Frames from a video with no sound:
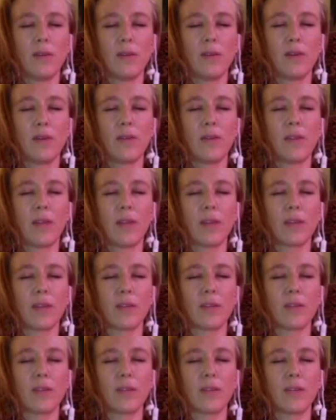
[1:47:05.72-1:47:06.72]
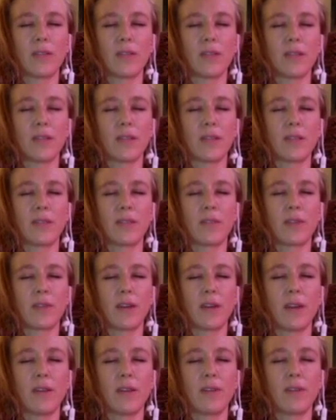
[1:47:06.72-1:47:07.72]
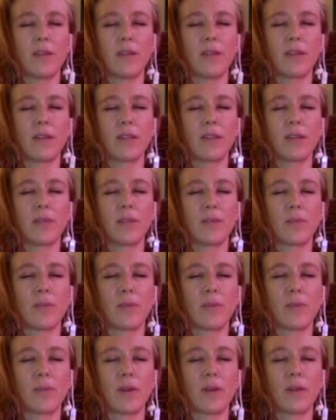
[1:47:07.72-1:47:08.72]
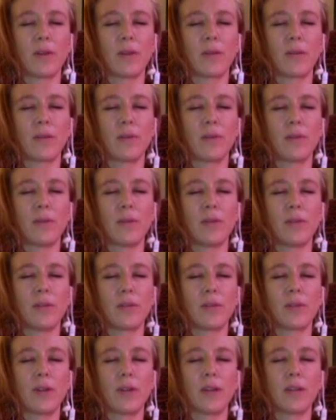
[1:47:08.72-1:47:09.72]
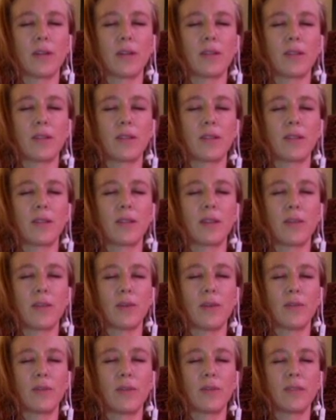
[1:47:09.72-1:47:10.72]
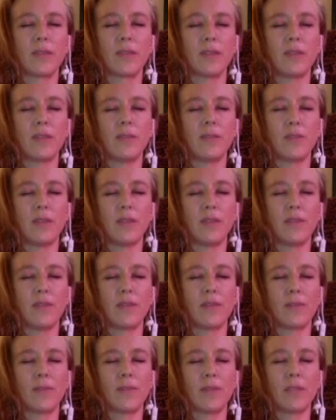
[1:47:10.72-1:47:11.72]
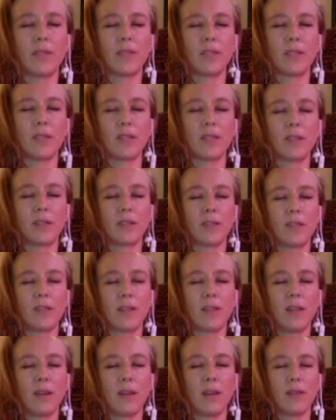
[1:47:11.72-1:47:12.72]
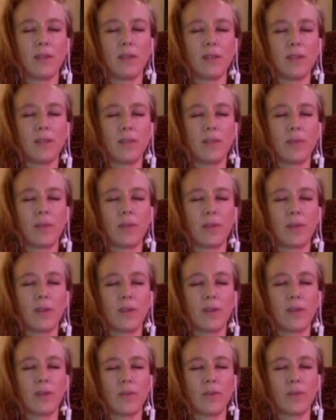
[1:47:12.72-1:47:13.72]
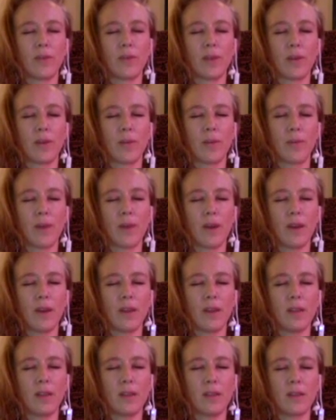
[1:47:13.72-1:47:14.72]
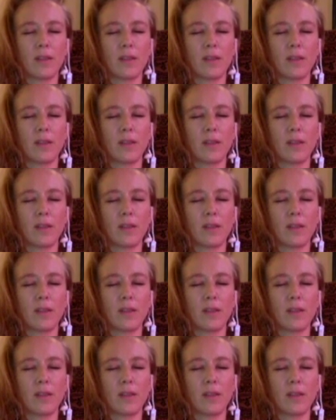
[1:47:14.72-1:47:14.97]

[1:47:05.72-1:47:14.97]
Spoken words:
We give thanks to existence for everything that was brought through. We trust that we received the information on a level deeper than only our minds.